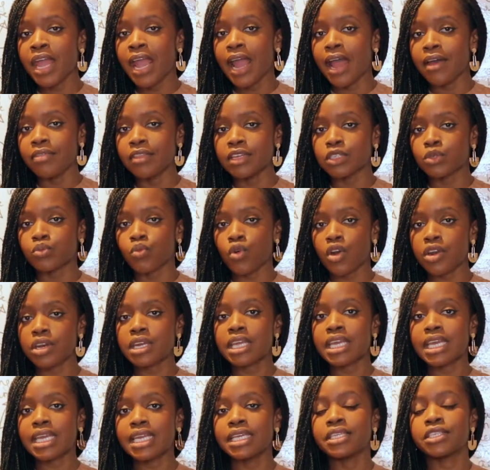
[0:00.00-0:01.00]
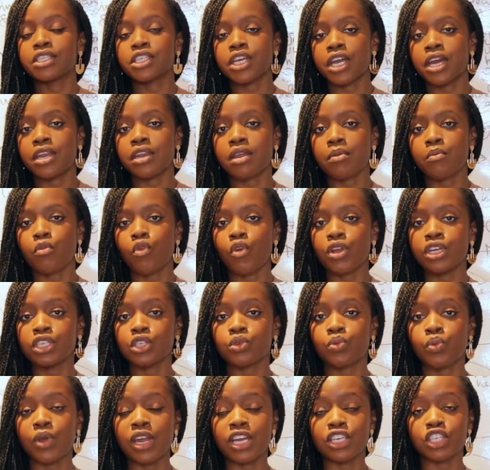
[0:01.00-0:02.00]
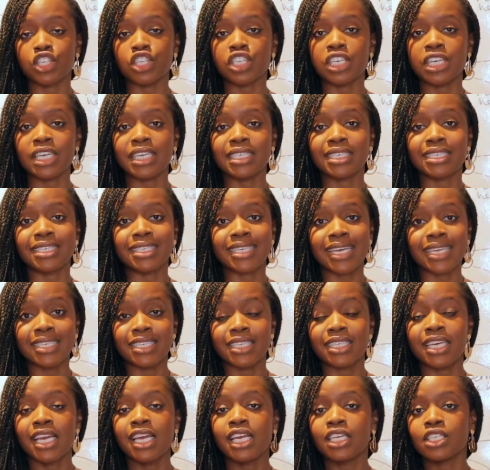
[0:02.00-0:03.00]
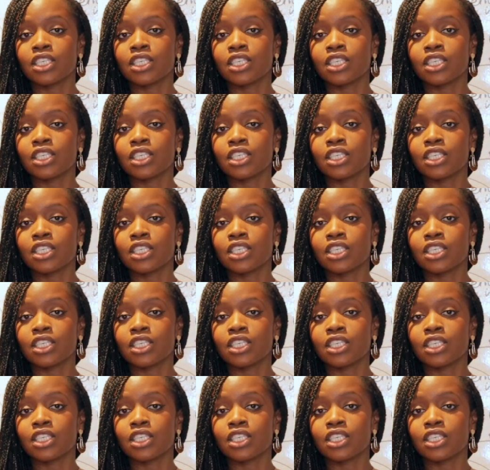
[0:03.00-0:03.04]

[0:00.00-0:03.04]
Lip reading: and there's one key turning point where she is sent